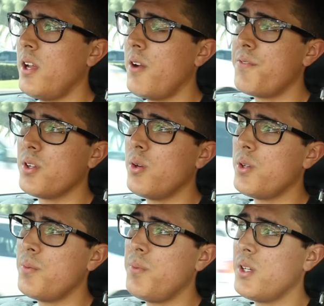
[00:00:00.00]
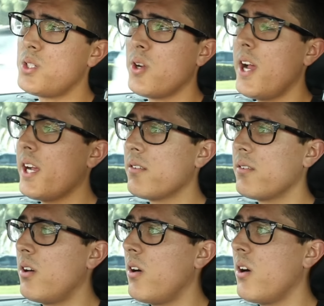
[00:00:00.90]
Now if you're going to be a track
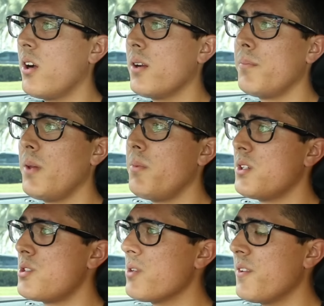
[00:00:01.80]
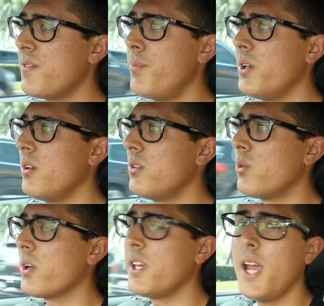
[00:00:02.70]
car, maybe a drift build
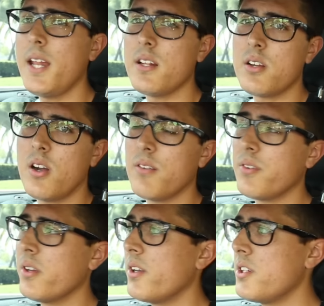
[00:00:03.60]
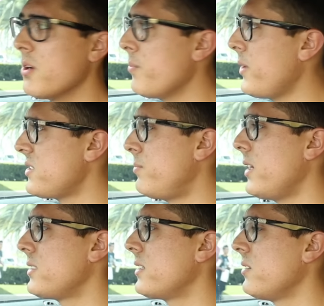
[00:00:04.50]
or a canyon carver, your best
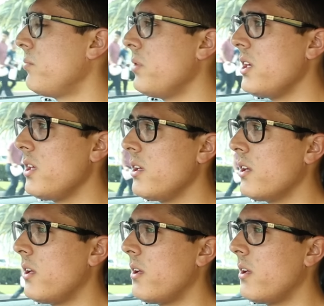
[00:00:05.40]
bet's gonna be